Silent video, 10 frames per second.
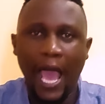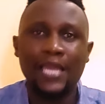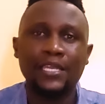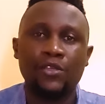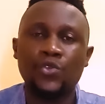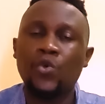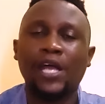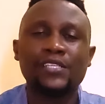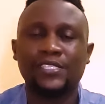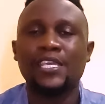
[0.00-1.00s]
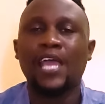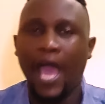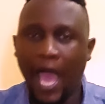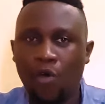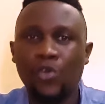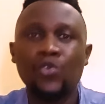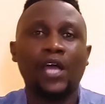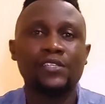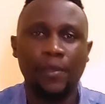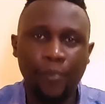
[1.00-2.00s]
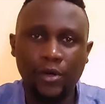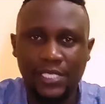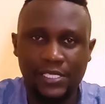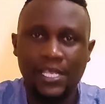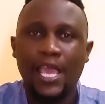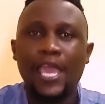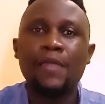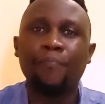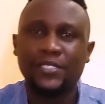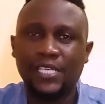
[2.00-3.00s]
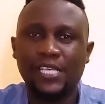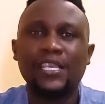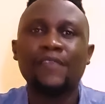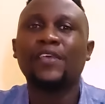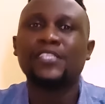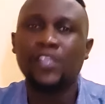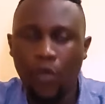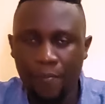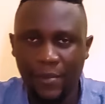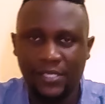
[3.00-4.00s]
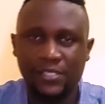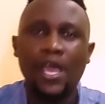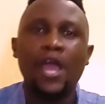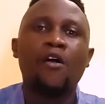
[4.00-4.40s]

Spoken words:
and you can see how you can support us in purchasing these equipments